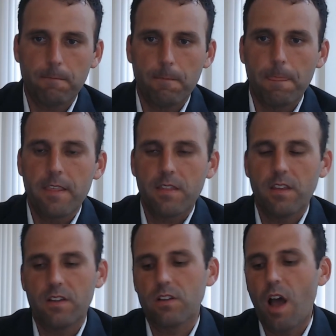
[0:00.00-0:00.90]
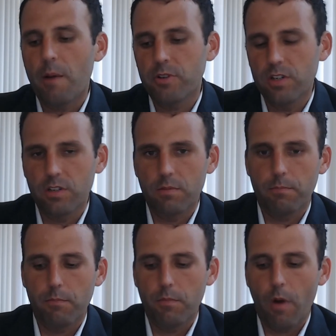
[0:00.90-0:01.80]
the option is a
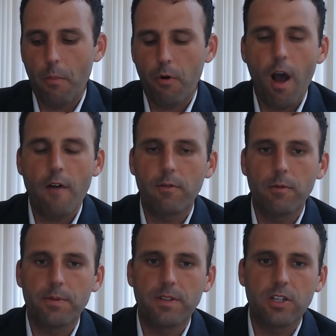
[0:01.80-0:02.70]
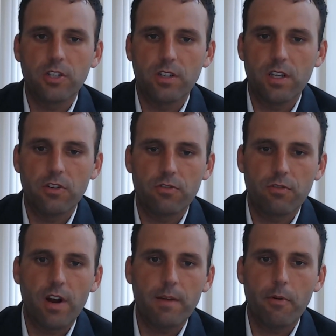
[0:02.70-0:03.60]
profitable position, that your
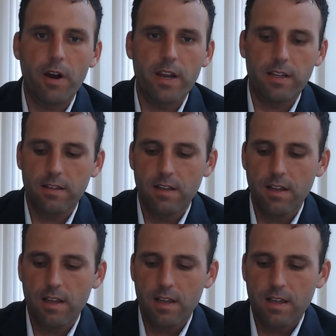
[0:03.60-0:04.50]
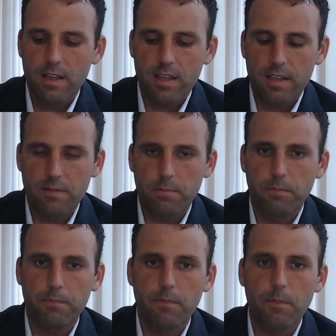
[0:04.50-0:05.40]
strike price is
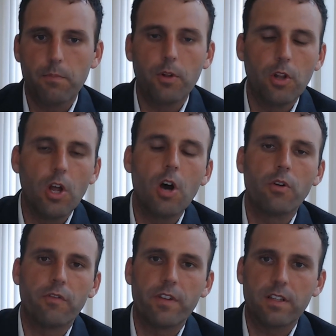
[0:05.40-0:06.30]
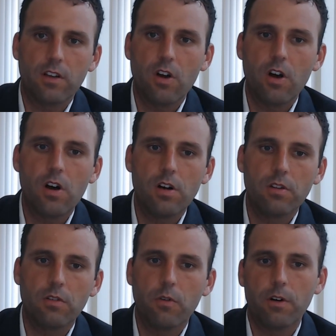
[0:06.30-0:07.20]
below if it's a call
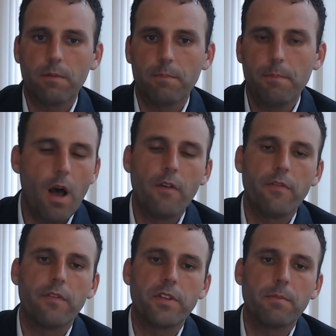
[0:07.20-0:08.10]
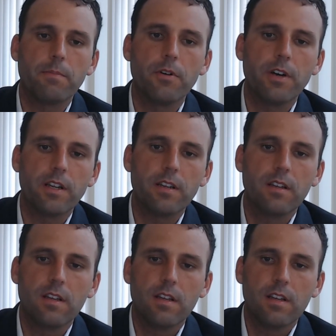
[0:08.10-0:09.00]
or above if it's a put,
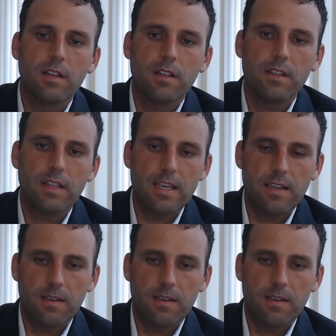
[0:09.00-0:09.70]
the